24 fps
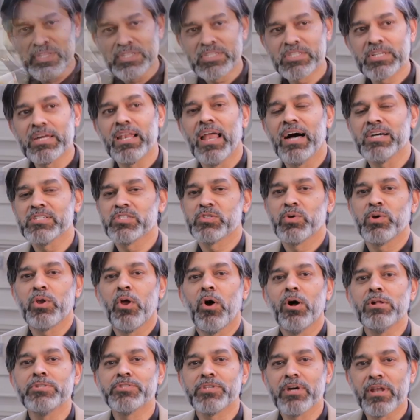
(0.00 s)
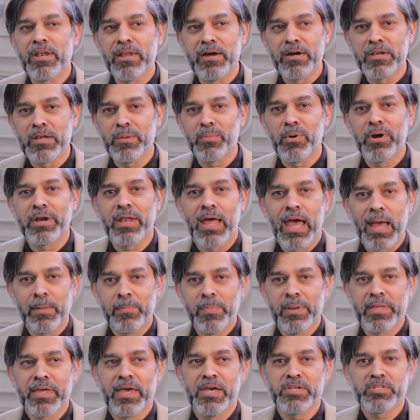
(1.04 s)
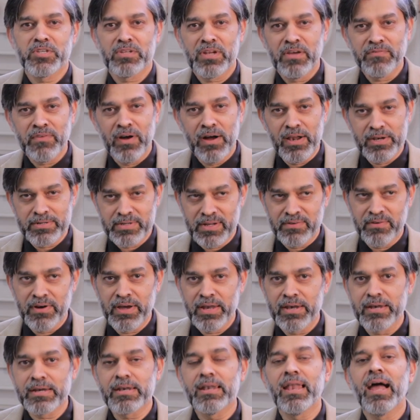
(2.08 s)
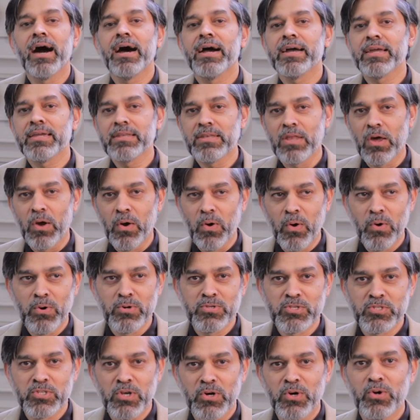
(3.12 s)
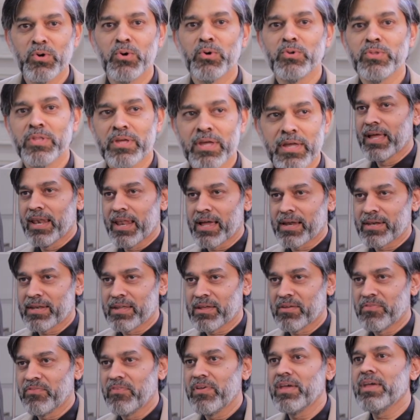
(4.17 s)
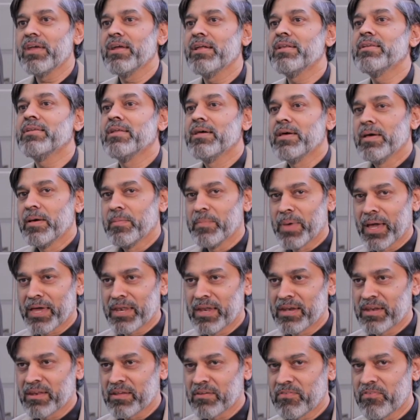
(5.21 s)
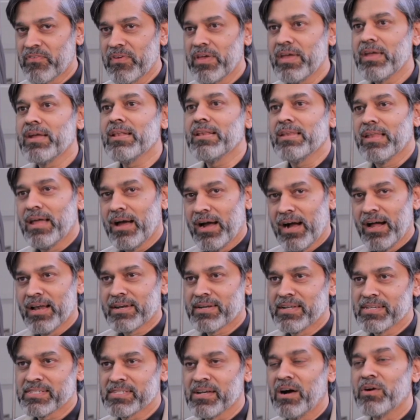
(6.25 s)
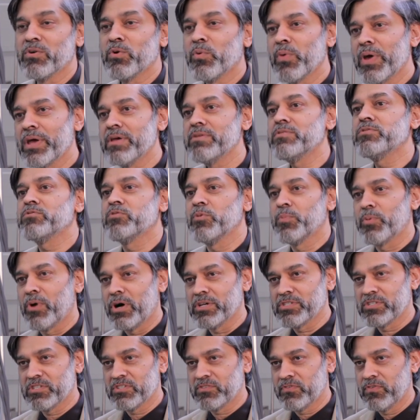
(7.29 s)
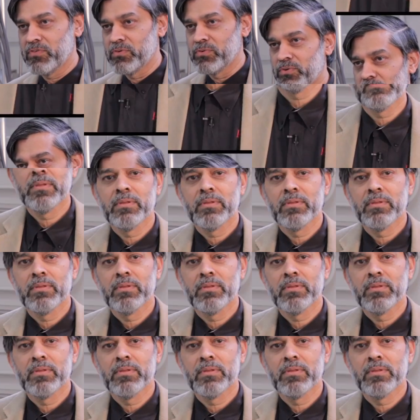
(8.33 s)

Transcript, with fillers: this class you will also learn about application of ultraviolet light, ozone, electric field, magnetic field, ultrasound waves to process food.